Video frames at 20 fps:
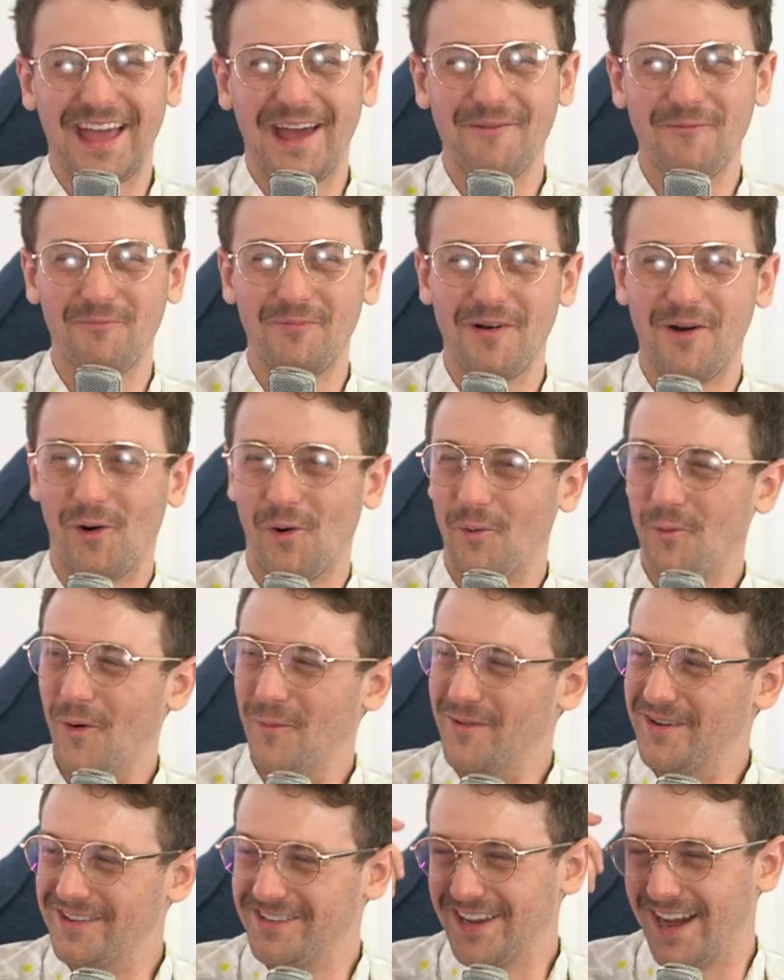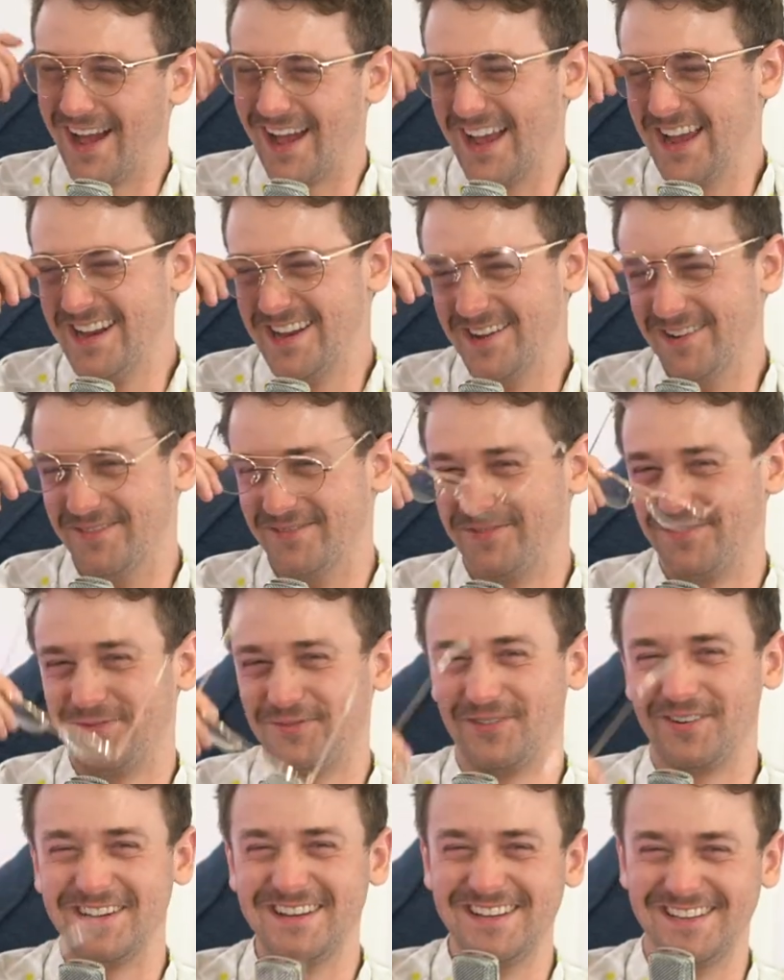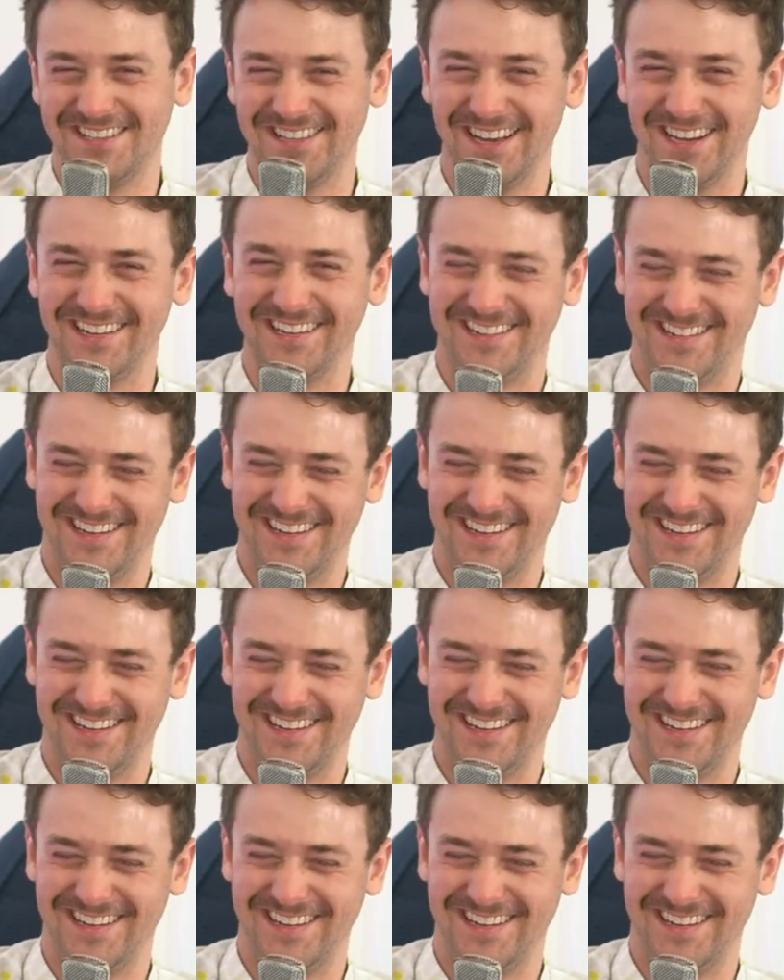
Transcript: that poor woman died of freezing.